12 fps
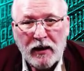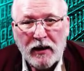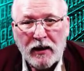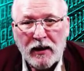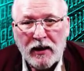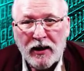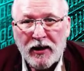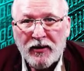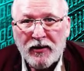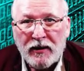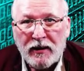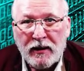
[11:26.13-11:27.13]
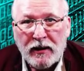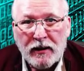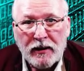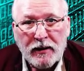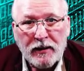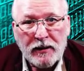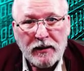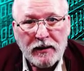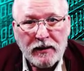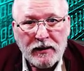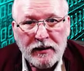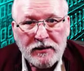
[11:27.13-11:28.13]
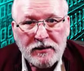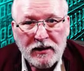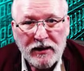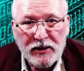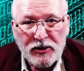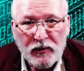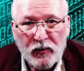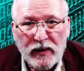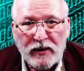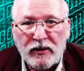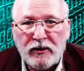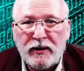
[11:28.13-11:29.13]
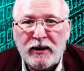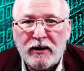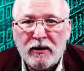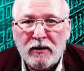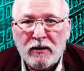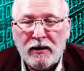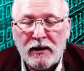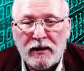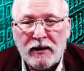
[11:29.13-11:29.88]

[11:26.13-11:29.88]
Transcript: the installation window here